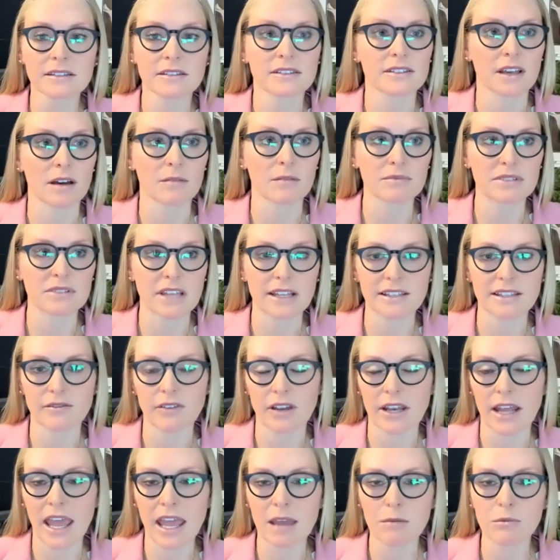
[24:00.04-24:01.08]
Some states have
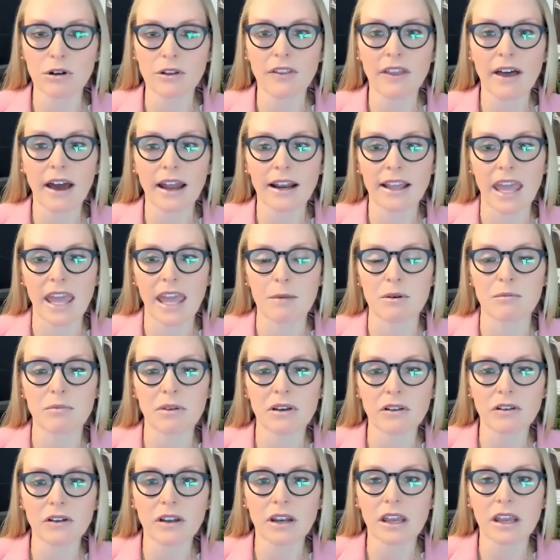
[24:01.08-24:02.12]
enabled that
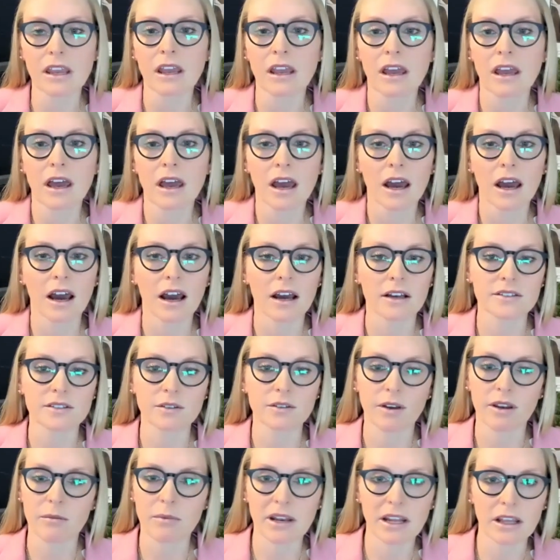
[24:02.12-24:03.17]
capability, so
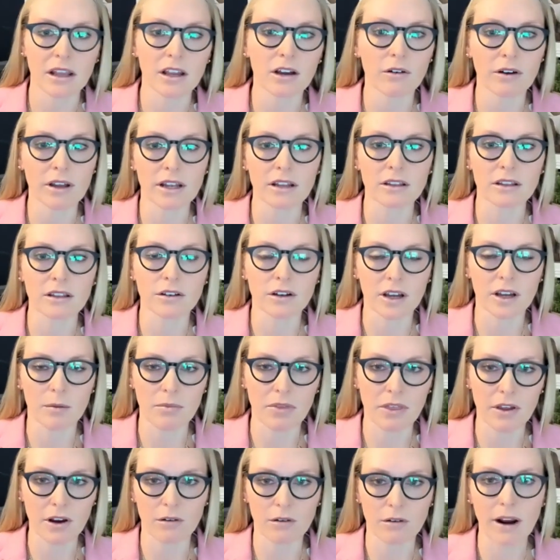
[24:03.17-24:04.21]
anybody can go in and look up
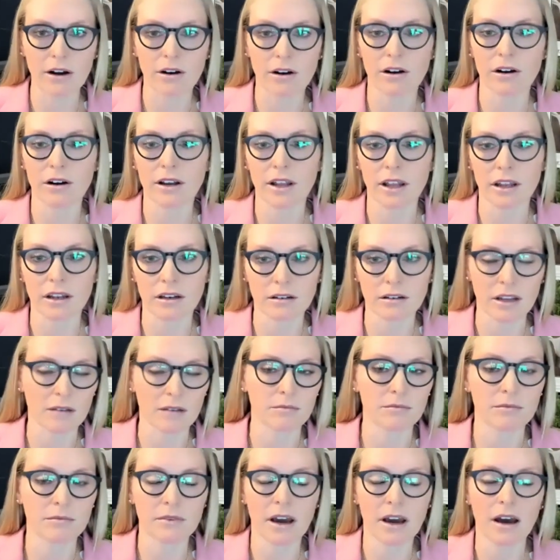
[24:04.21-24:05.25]
their record
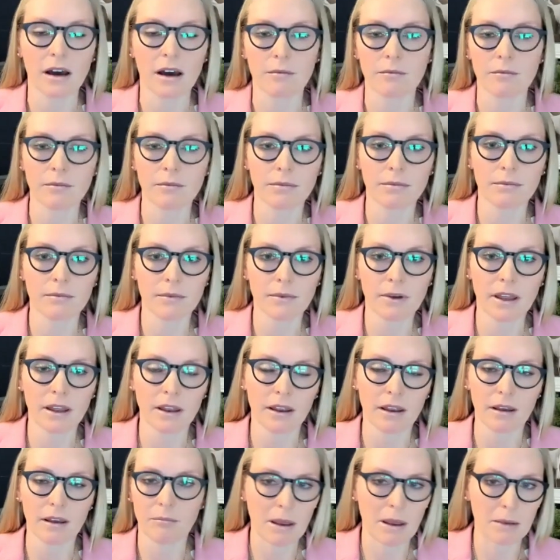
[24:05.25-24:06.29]
and
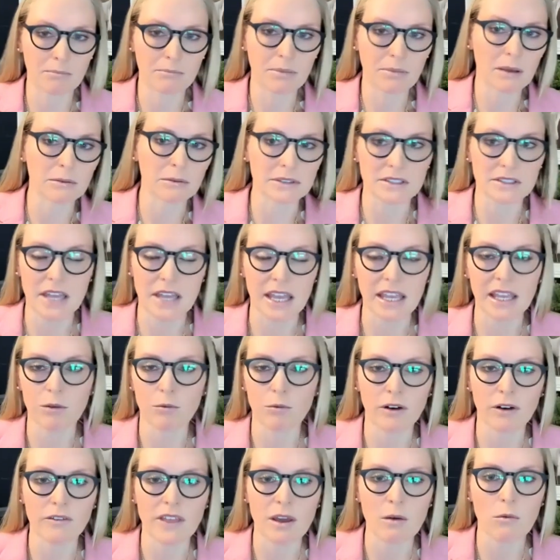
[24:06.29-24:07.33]
be able to take it
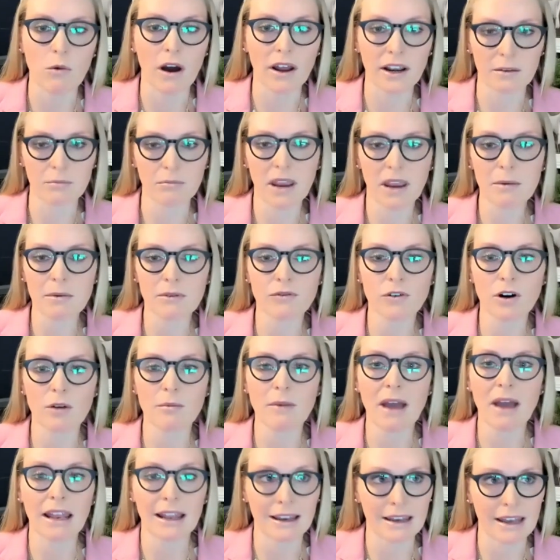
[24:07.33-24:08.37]
wherever they want in paper
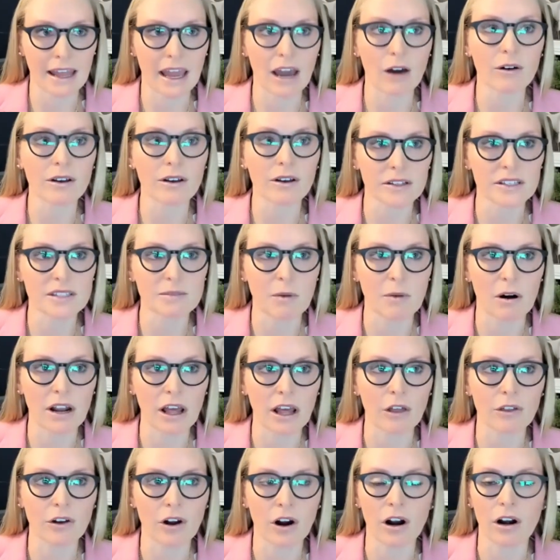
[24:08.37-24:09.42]
format and now in the smart
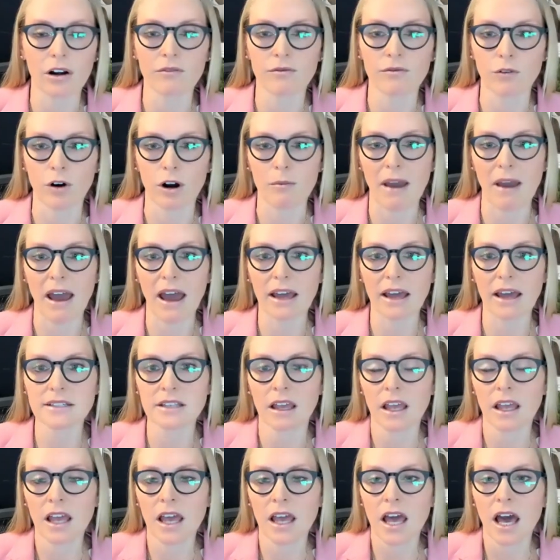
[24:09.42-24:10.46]
health card format.
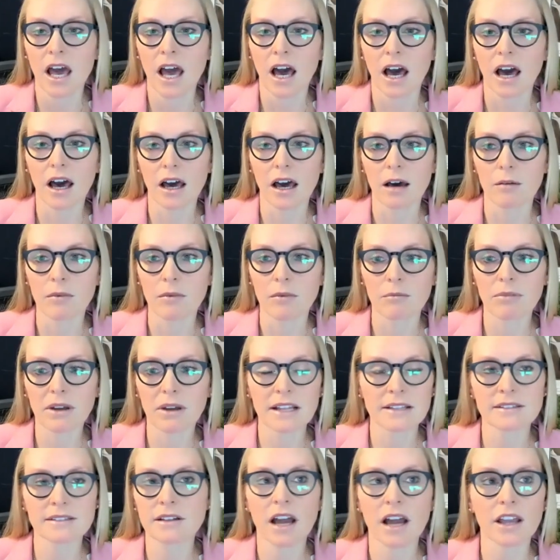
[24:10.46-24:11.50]
But
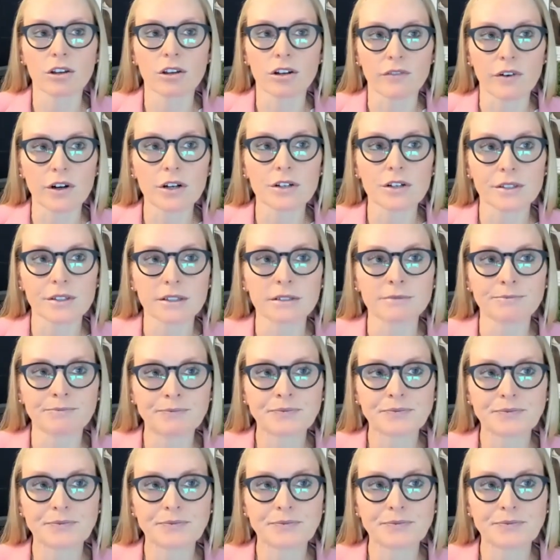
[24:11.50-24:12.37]
it's not universal.